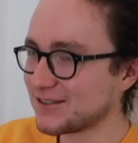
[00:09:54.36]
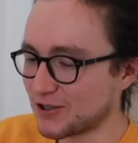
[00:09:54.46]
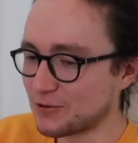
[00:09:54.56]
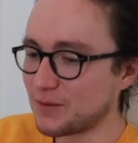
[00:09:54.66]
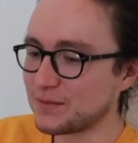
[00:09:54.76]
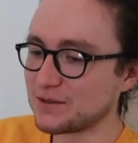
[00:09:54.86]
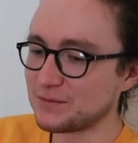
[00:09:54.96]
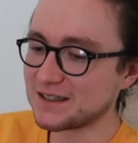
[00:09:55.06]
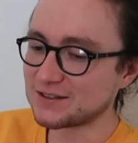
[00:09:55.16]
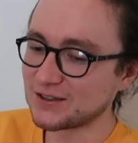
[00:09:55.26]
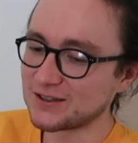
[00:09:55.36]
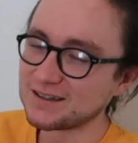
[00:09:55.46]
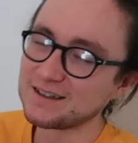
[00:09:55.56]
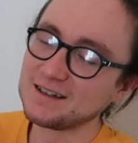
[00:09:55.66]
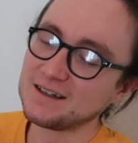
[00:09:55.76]
show up in the picture.
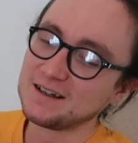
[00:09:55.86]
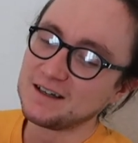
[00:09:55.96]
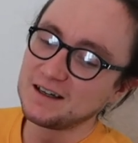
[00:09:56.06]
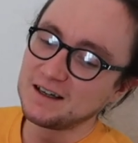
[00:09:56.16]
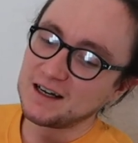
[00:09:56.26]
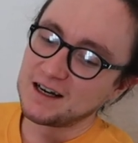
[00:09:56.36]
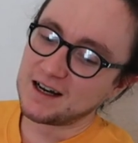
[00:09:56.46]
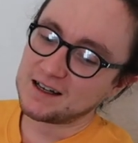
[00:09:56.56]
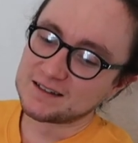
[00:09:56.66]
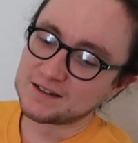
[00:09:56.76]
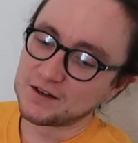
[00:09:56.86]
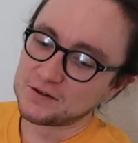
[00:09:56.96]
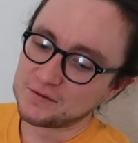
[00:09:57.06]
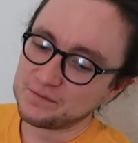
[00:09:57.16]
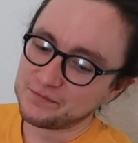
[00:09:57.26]
And
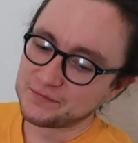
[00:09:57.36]
so